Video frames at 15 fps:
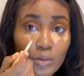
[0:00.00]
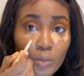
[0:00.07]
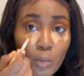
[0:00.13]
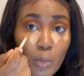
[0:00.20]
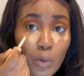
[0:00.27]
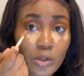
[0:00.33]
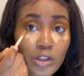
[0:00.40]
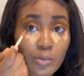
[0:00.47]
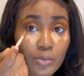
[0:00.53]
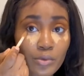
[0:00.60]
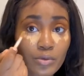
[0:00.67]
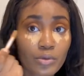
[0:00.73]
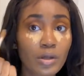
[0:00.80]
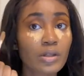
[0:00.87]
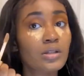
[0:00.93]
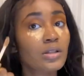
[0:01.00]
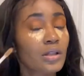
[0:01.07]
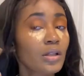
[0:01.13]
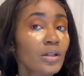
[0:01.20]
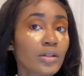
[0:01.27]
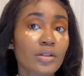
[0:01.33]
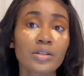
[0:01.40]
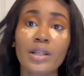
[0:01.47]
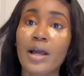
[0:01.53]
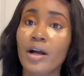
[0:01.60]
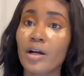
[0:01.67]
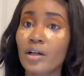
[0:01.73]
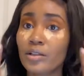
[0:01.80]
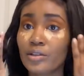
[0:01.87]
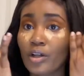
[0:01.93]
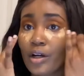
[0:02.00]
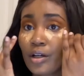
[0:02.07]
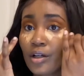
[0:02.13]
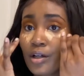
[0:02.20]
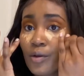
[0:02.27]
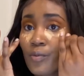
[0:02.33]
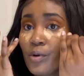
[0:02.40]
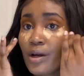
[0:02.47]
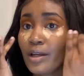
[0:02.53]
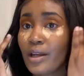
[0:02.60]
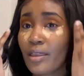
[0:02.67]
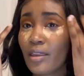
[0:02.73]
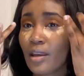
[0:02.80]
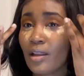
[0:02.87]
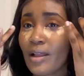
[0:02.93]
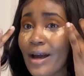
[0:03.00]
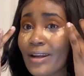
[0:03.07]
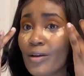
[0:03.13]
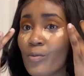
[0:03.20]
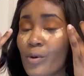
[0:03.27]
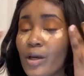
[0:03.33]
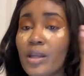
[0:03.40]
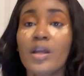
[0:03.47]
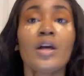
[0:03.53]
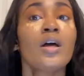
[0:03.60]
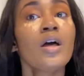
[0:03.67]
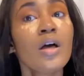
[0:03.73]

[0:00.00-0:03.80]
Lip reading: multiple concealers, like a darker one and a lighter one.